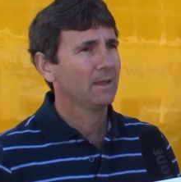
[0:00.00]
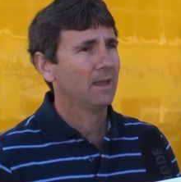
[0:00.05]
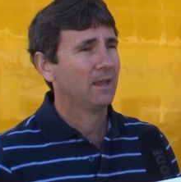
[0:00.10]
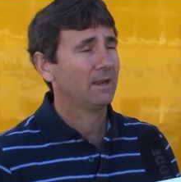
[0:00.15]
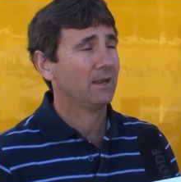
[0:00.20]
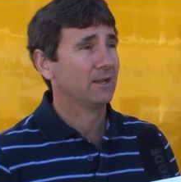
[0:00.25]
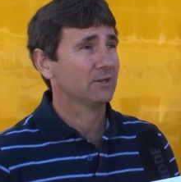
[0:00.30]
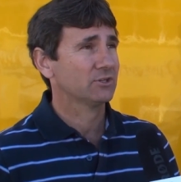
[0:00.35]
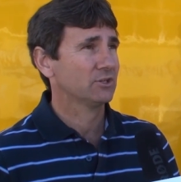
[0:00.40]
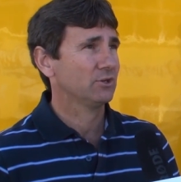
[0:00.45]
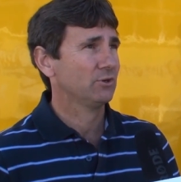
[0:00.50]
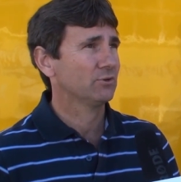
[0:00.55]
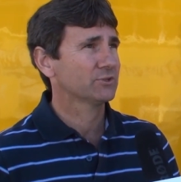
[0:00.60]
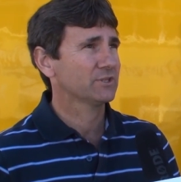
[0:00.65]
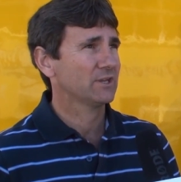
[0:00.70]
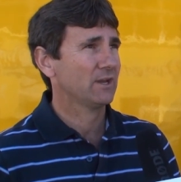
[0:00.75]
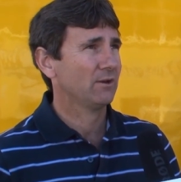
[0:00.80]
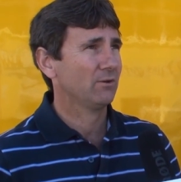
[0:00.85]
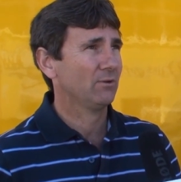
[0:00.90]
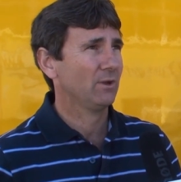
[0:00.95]
and naturally
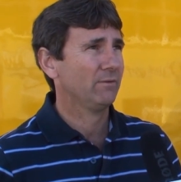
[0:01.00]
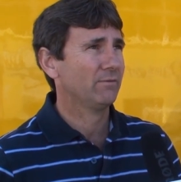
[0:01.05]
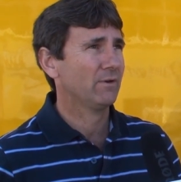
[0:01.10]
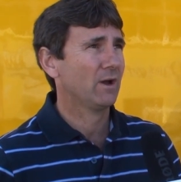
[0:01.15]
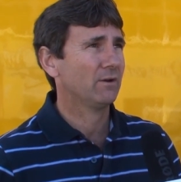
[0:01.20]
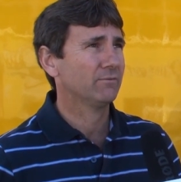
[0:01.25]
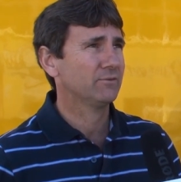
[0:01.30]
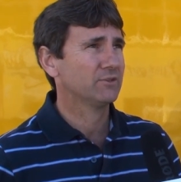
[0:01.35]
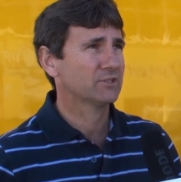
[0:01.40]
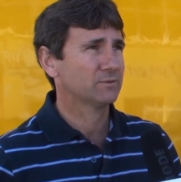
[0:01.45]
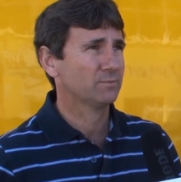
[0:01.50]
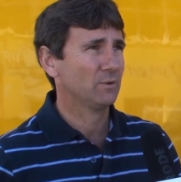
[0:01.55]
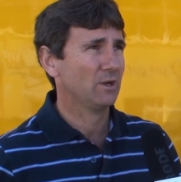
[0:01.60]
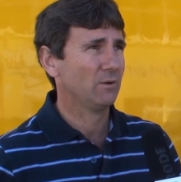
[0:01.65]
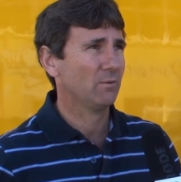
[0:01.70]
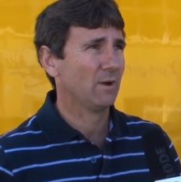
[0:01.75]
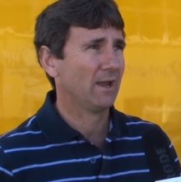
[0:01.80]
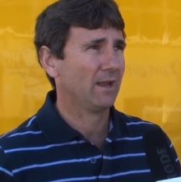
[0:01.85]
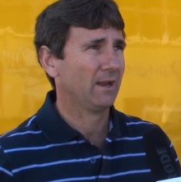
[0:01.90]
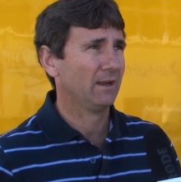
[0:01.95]
also involved in
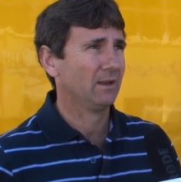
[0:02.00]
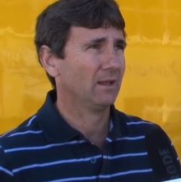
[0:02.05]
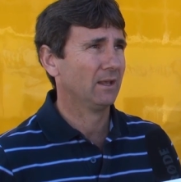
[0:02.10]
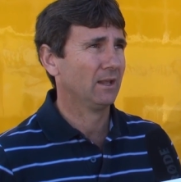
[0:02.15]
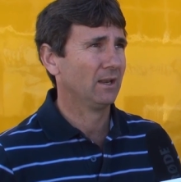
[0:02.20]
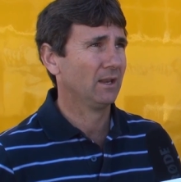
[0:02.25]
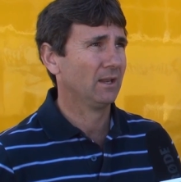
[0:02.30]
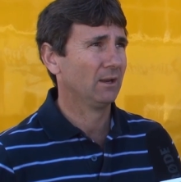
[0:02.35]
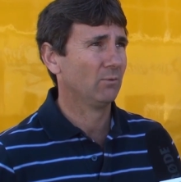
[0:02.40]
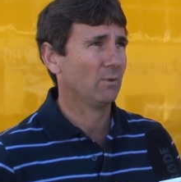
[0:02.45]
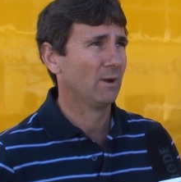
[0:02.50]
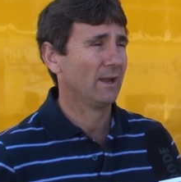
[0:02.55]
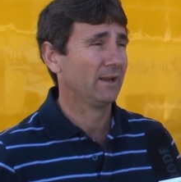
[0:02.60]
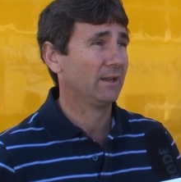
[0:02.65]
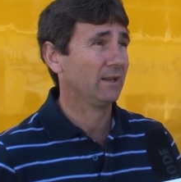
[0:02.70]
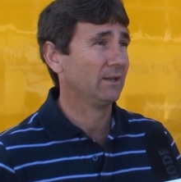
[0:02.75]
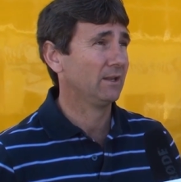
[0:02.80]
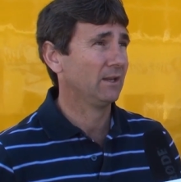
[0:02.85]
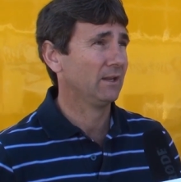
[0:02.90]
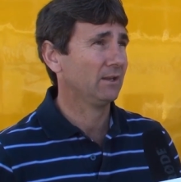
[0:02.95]
speedway and a little way
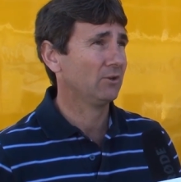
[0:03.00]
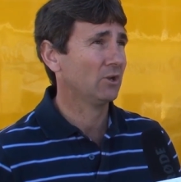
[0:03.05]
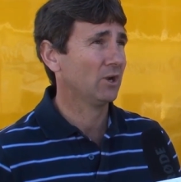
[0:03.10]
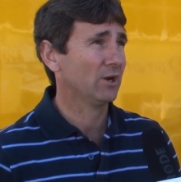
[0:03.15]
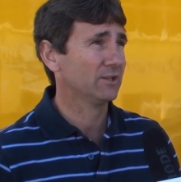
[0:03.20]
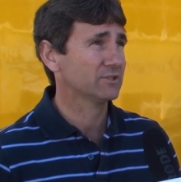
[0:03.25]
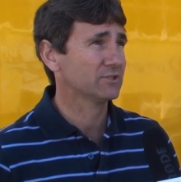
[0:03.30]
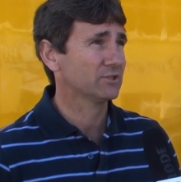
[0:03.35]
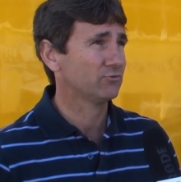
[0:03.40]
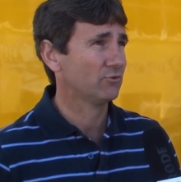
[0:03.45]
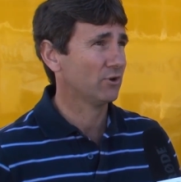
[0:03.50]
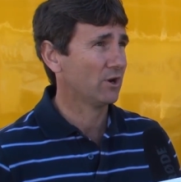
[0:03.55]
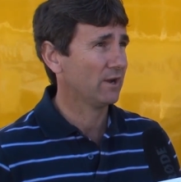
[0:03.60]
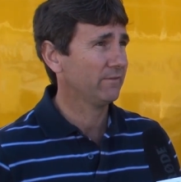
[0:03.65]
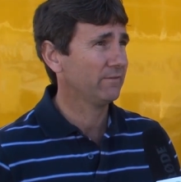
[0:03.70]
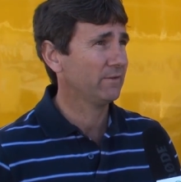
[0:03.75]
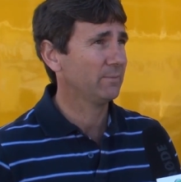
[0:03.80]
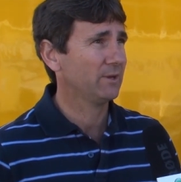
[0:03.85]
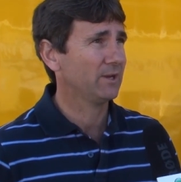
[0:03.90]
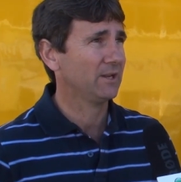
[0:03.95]
in, in, not as a
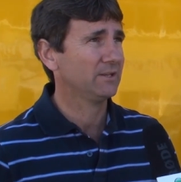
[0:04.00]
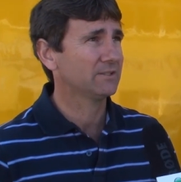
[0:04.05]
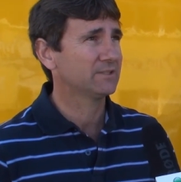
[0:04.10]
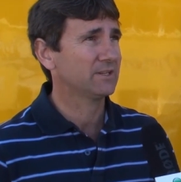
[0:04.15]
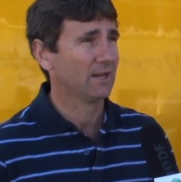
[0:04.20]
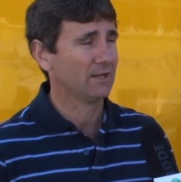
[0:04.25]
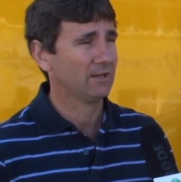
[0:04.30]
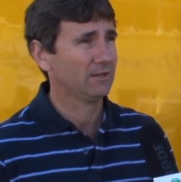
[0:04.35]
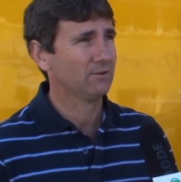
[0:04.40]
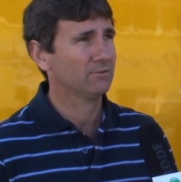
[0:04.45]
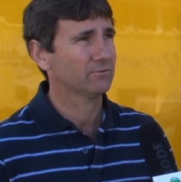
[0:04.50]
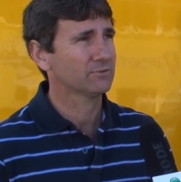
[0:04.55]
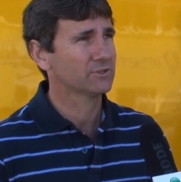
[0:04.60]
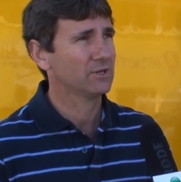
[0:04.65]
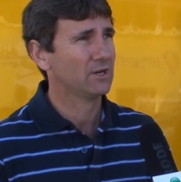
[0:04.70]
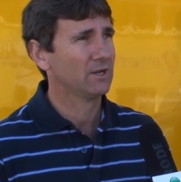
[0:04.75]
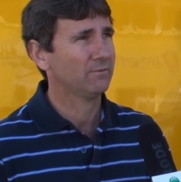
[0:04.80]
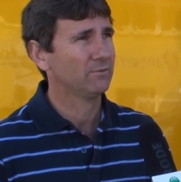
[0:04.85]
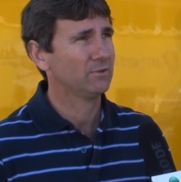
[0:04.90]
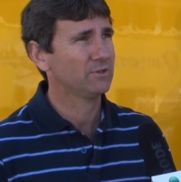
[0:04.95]
driver but in technical
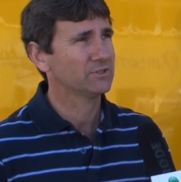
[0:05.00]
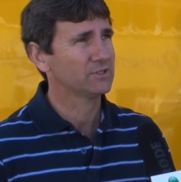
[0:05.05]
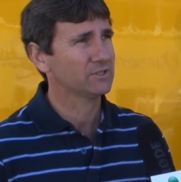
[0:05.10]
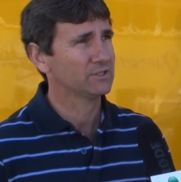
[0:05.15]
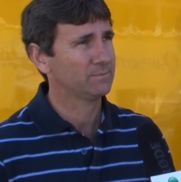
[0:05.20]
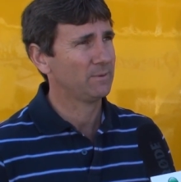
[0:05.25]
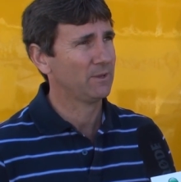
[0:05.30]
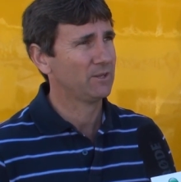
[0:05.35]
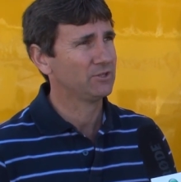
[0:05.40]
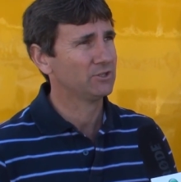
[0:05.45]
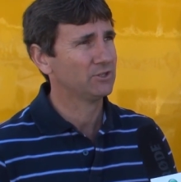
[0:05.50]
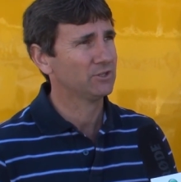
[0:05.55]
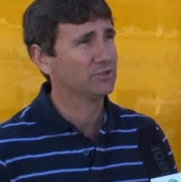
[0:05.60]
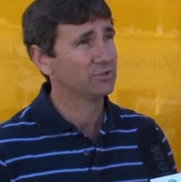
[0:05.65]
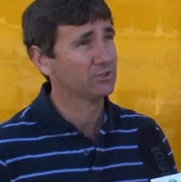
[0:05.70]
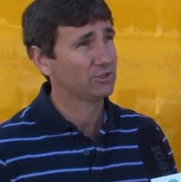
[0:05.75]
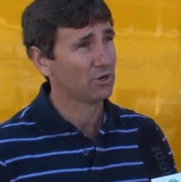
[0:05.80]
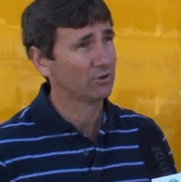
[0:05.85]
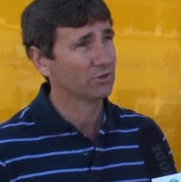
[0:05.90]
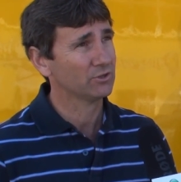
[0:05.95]
side of it with the suspension,
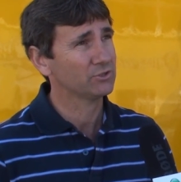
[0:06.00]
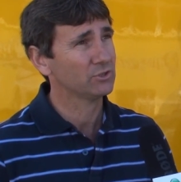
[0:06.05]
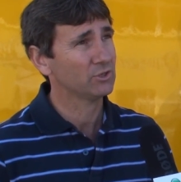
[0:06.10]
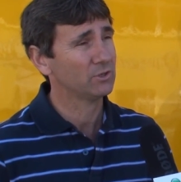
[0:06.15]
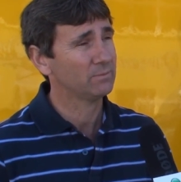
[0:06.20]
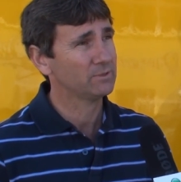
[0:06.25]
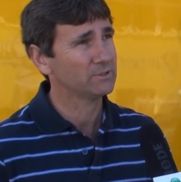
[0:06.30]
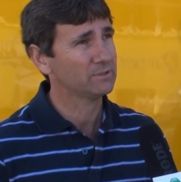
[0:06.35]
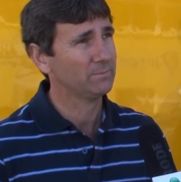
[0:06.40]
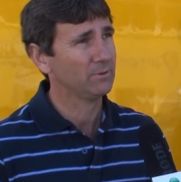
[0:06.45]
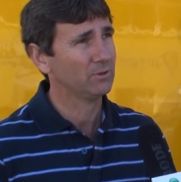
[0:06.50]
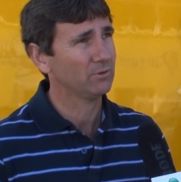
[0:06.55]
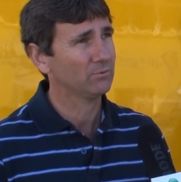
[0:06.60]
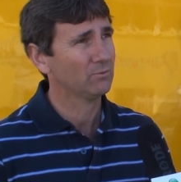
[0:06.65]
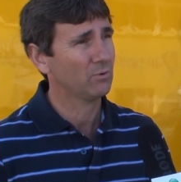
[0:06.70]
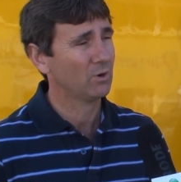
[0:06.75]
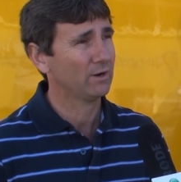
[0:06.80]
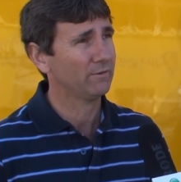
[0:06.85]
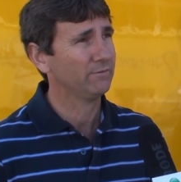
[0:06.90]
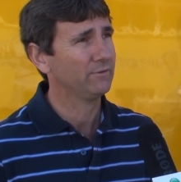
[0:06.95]
shock absorbers. Built
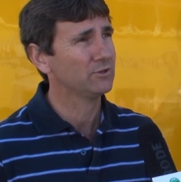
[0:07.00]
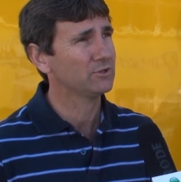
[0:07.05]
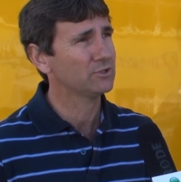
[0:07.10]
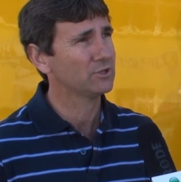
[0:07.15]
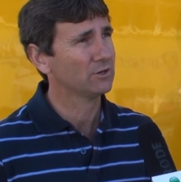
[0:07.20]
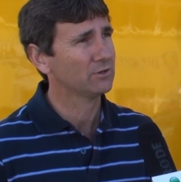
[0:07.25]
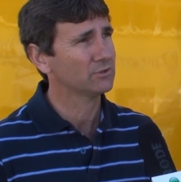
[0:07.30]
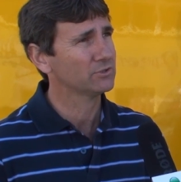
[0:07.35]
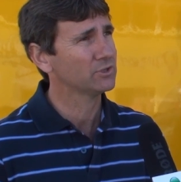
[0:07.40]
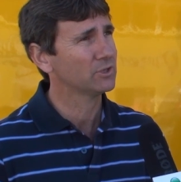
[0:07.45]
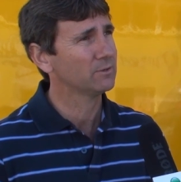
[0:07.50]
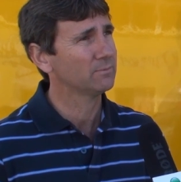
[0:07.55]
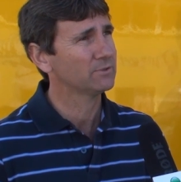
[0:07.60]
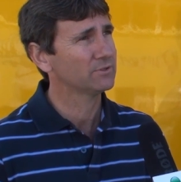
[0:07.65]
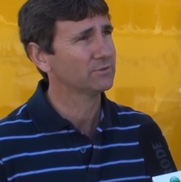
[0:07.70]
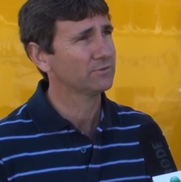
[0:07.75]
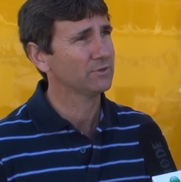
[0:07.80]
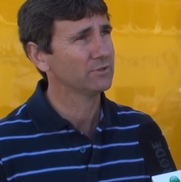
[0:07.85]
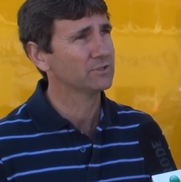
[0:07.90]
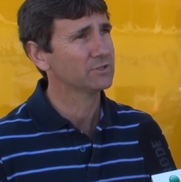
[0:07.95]
quite a few shock
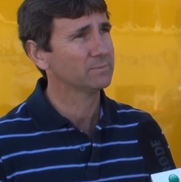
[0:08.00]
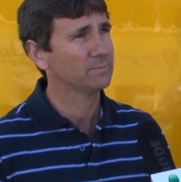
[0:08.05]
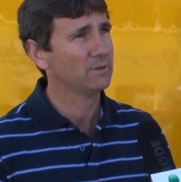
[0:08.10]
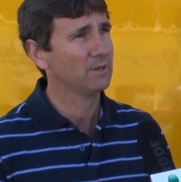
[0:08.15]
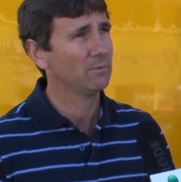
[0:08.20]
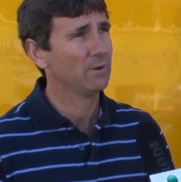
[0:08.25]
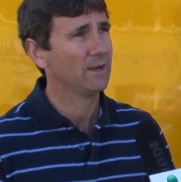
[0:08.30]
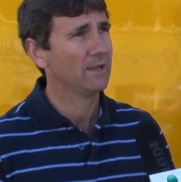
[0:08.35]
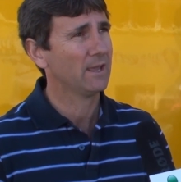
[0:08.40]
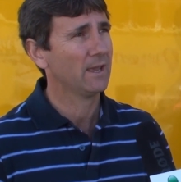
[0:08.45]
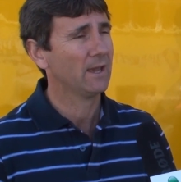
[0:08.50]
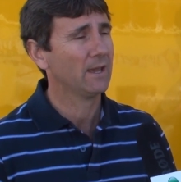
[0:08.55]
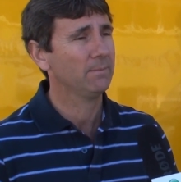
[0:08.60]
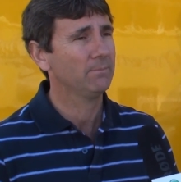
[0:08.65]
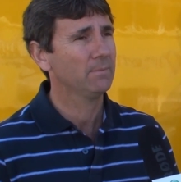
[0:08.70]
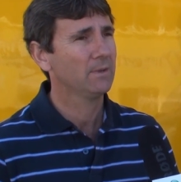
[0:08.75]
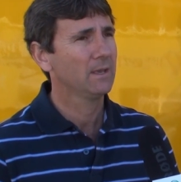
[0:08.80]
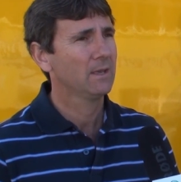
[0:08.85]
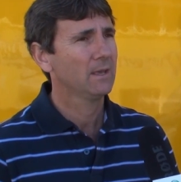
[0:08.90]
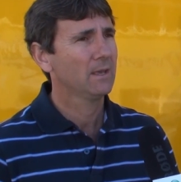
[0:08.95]
absorbers through the speedway game,